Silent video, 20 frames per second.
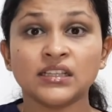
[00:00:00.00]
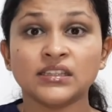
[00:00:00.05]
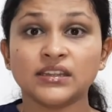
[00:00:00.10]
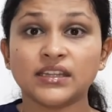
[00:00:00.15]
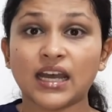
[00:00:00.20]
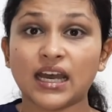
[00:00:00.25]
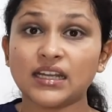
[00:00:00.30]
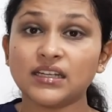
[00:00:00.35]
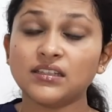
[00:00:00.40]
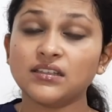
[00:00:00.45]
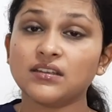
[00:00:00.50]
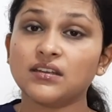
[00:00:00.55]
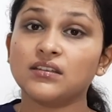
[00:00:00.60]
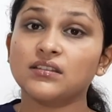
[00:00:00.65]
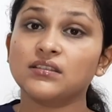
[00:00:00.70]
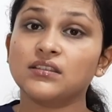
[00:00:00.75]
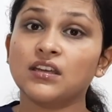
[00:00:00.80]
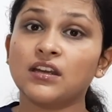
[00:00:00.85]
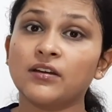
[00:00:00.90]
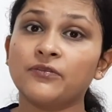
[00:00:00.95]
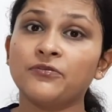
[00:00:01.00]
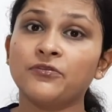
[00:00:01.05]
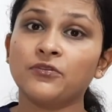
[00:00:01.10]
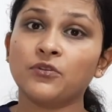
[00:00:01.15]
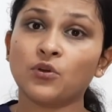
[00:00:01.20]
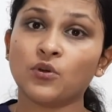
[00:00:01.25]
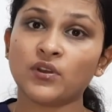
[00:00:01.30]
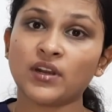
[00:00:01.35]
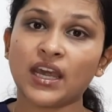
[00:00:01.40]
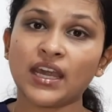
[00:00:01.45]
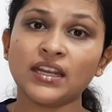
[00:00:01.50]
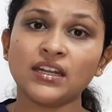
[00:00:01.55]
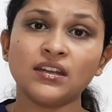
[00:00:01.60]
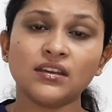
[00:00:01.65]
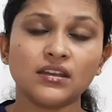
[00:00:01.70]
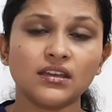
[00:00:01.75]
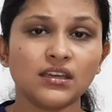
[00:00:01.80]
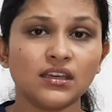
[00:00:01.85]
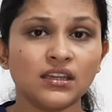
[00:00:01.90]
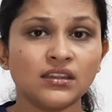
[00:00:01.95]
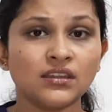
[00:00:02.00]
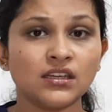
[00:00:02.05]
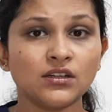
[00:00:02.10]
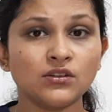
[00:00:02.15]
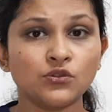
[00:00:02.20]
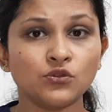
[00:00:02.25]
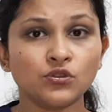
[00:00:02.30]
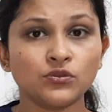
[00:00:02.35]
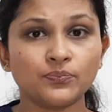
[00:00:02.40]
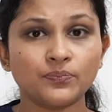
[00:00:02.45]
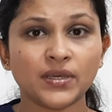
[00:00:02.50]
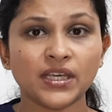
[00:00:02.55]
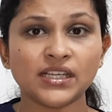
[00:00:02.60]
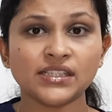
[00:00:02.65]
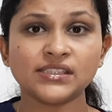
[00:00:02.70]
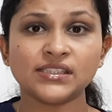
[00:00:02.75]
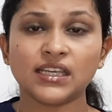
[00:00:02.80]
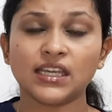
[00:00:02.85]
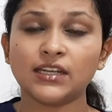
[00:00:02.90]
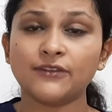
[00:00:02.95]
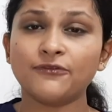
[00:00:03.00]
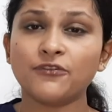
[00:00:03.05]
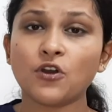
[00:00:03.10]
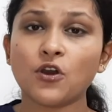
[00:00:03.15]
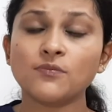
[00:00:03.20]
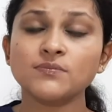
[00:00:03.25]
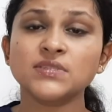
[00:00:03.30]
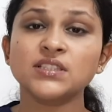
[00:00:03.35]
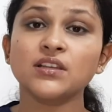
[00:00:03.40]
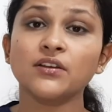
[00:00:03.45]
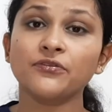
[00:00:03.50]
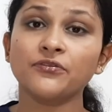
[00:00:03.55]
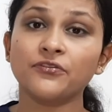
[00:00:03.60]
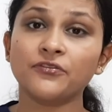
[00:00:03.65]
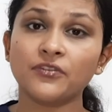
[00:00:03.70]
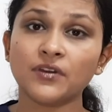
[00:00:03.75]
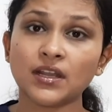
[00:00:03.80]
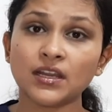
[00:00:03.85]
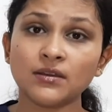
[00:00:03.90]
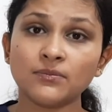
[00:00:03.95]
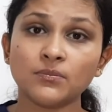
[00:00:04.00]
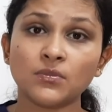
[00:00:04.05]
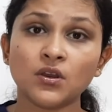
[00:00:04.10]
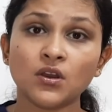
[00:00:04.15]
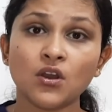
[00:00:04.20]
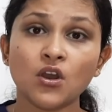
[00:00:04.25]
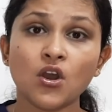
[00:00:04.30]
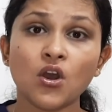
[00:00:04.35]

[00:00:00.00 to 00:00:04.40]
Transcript: that the fluoride in the toothpaste, it forms a film